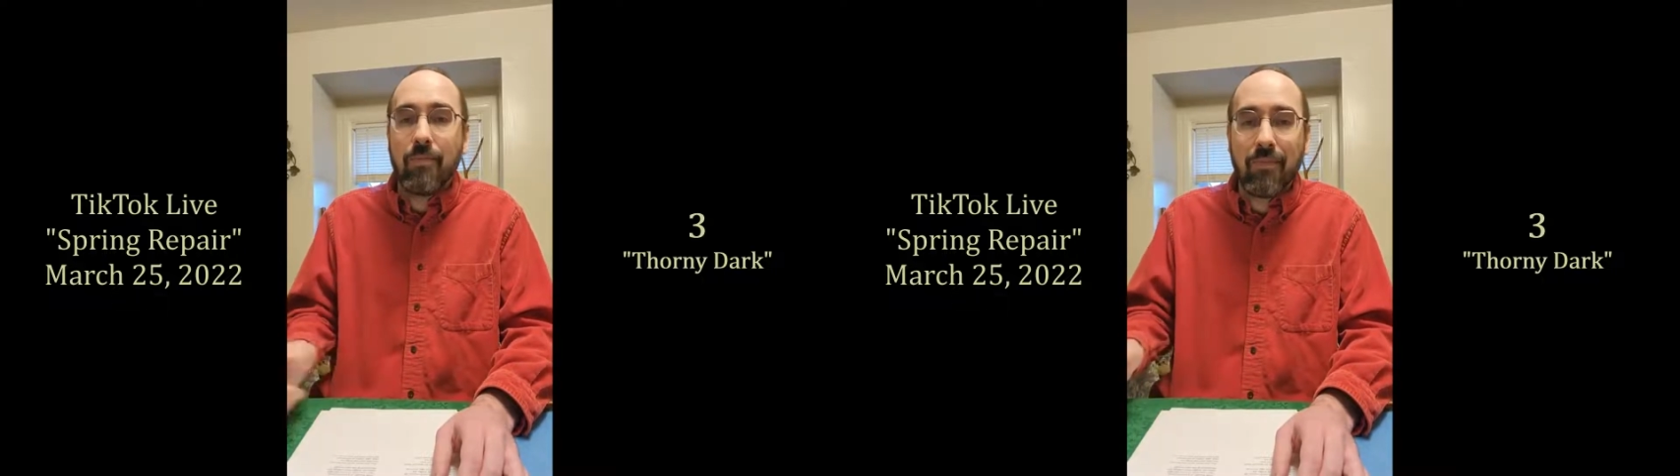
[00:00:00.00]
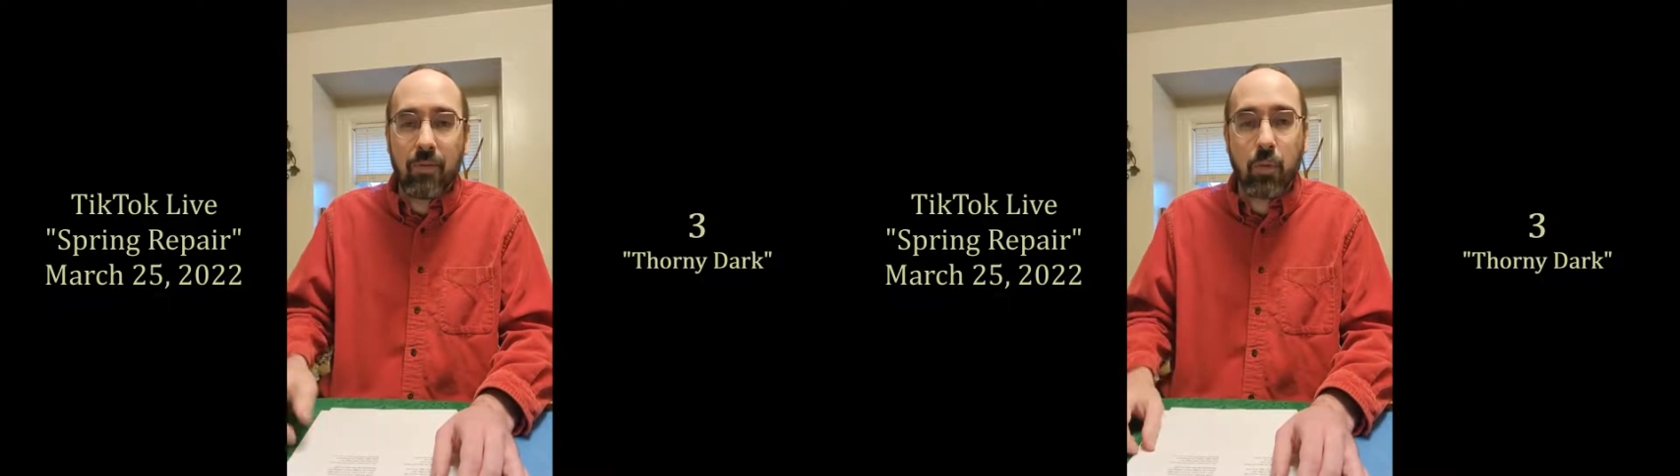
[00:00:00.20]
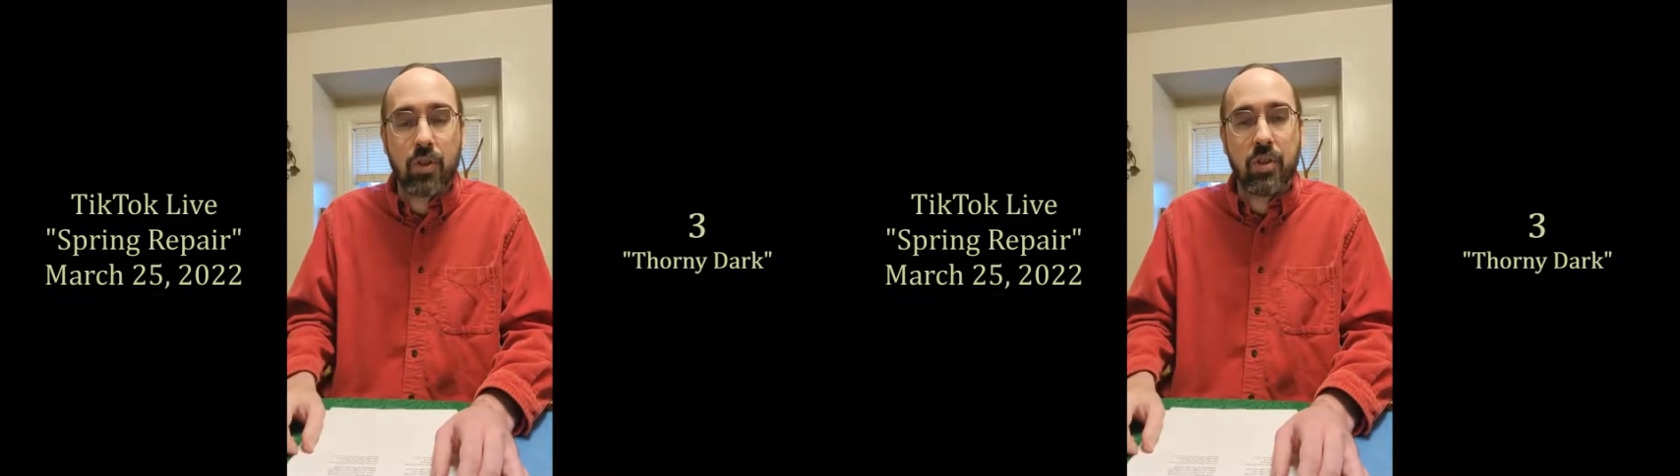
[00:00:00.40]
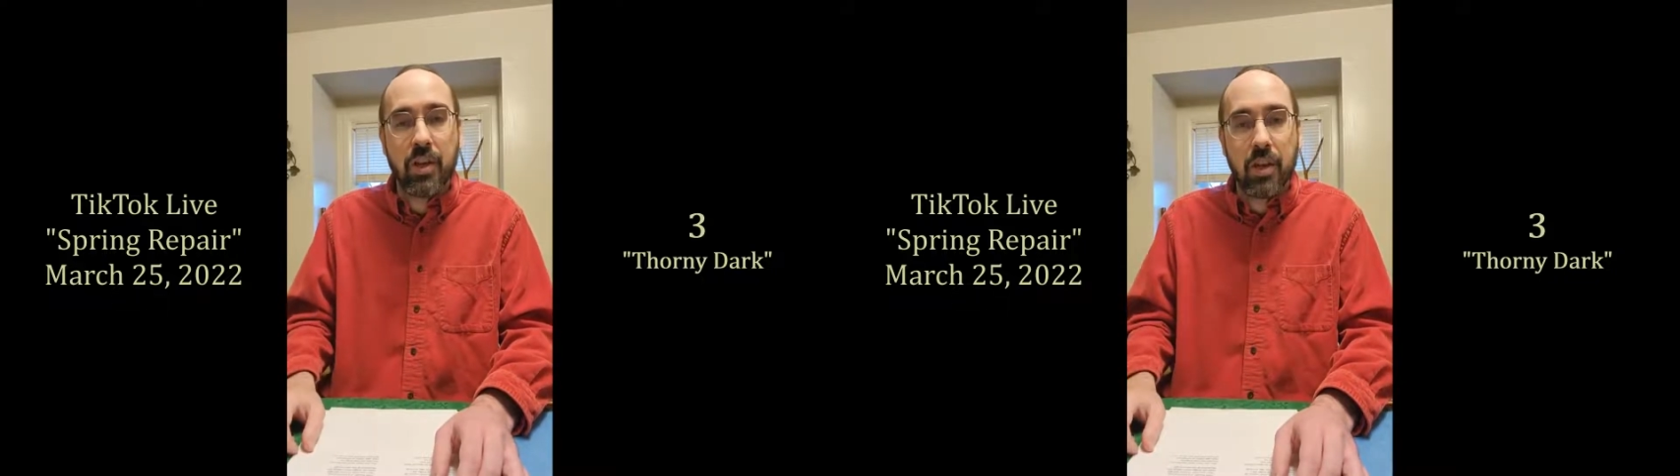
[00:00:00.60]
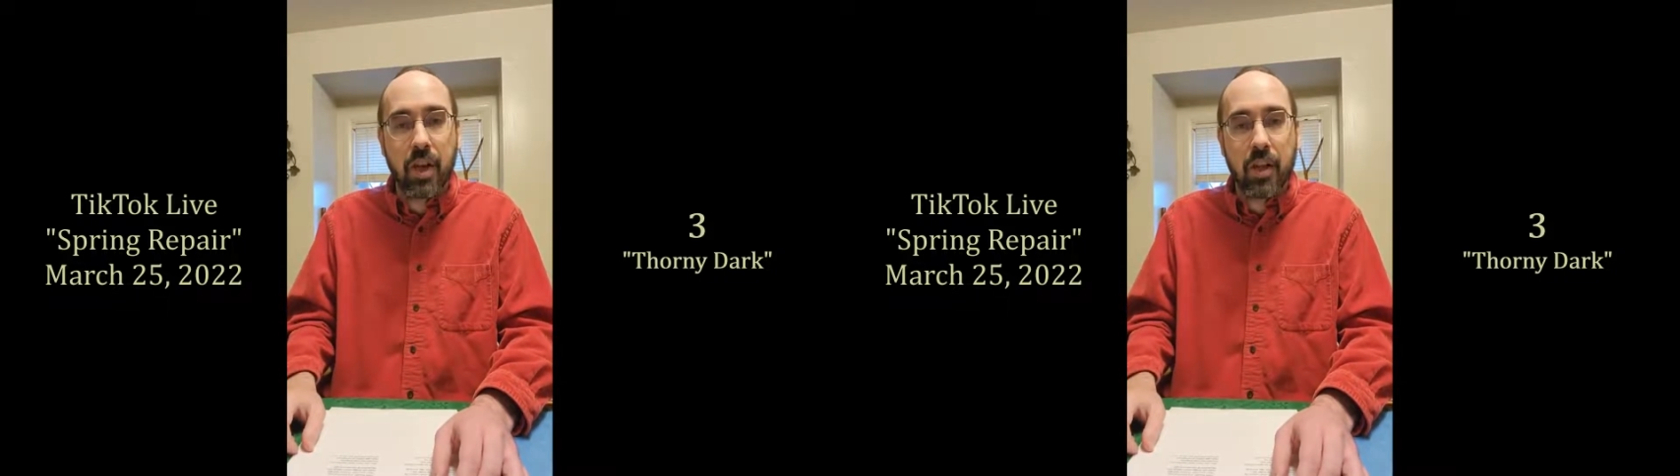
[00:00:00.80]
Unfortunately, the
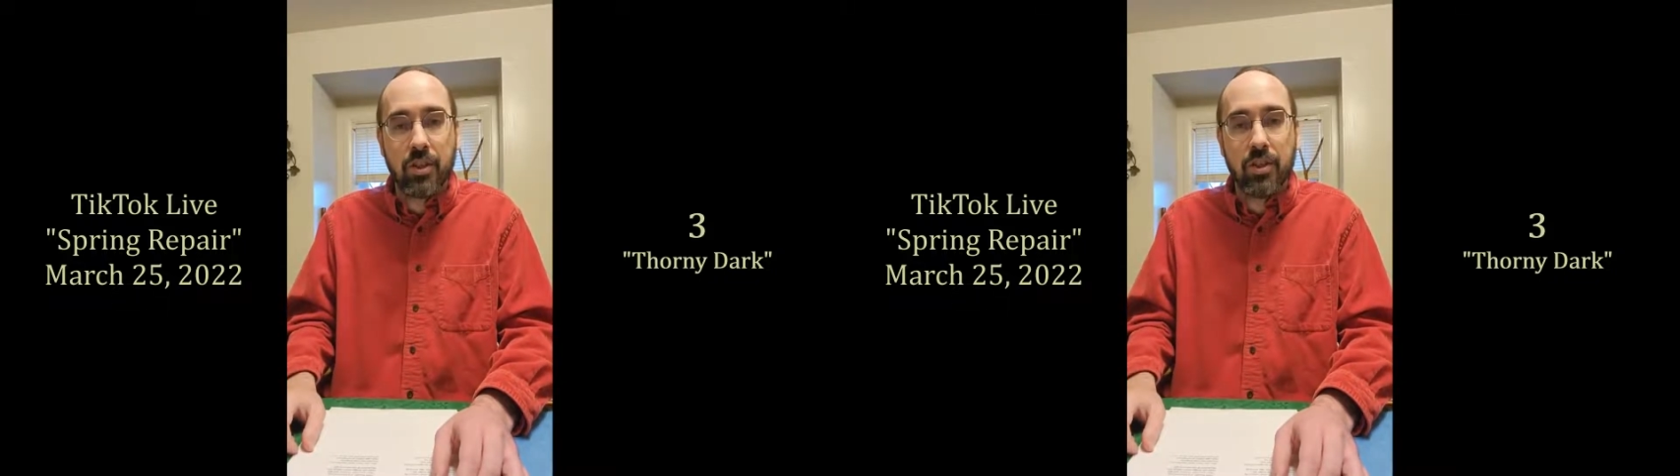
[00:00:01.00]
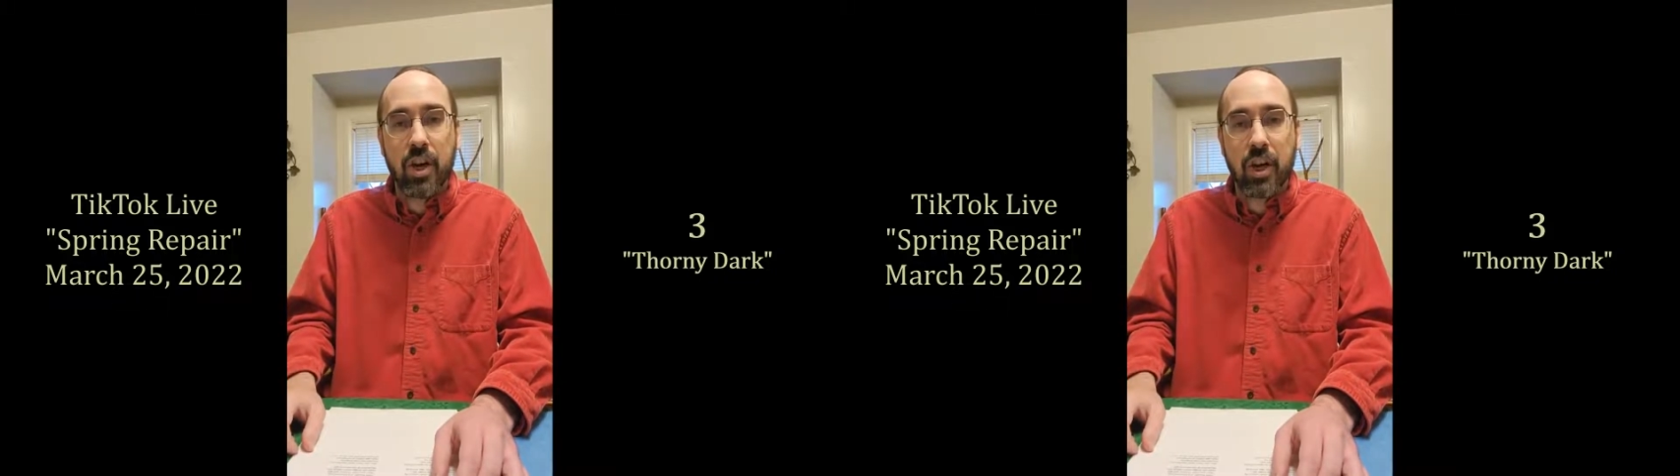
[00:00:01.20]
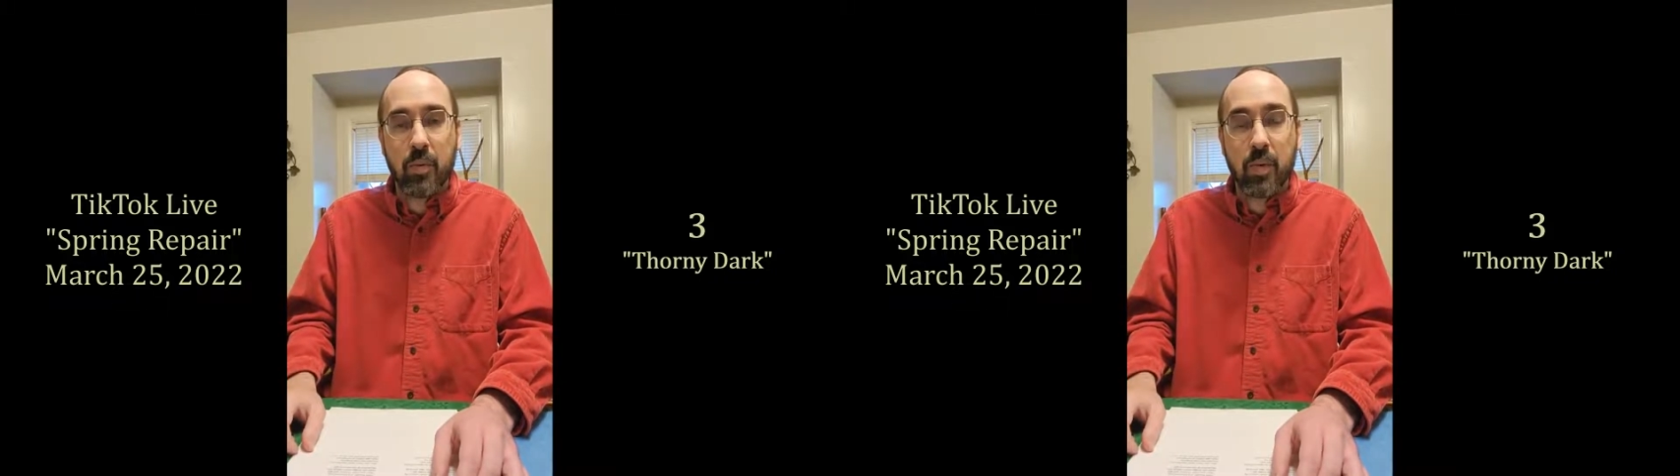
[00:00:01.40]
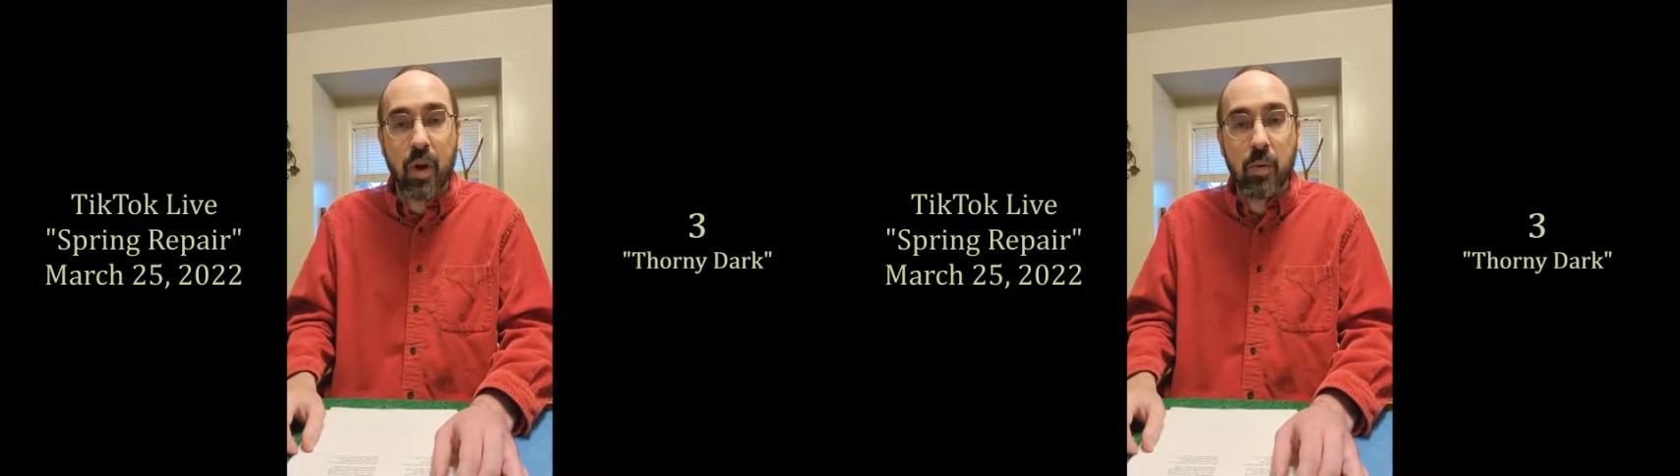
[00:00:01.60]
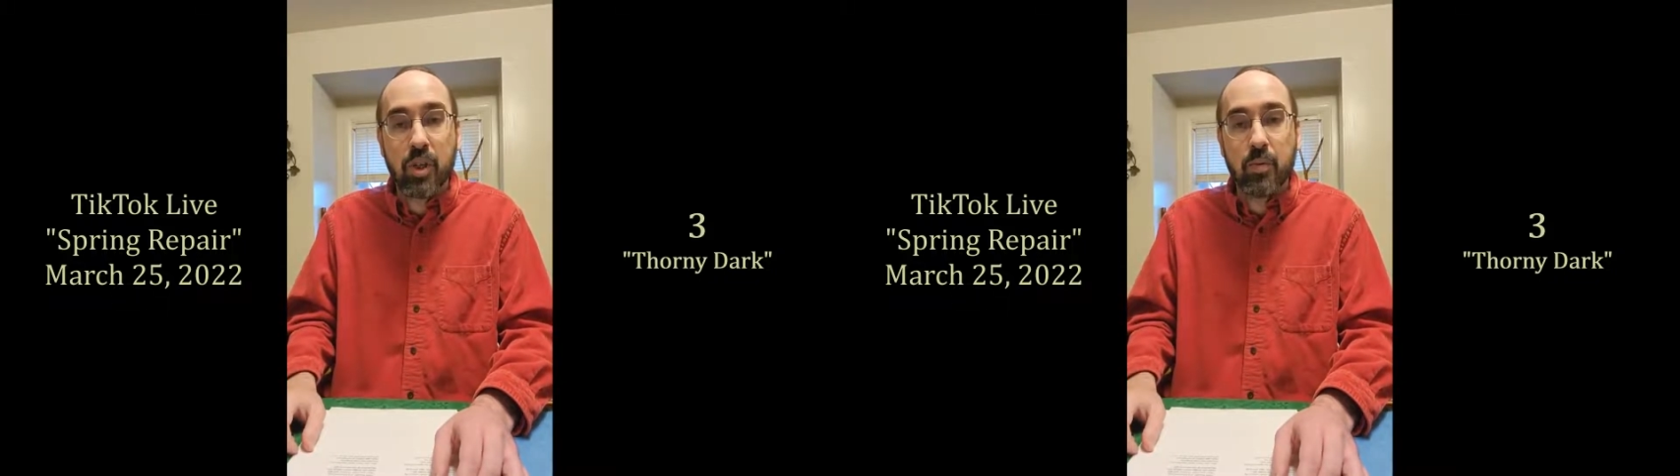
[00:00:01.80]
anthology is not going to be
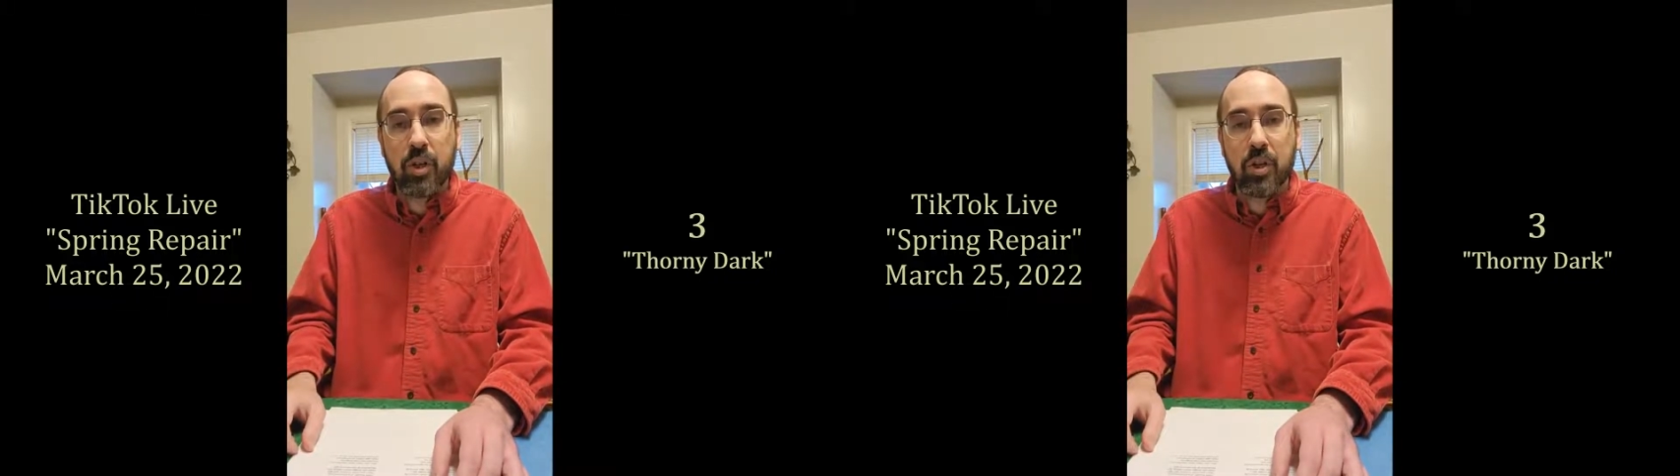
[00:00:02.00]
published because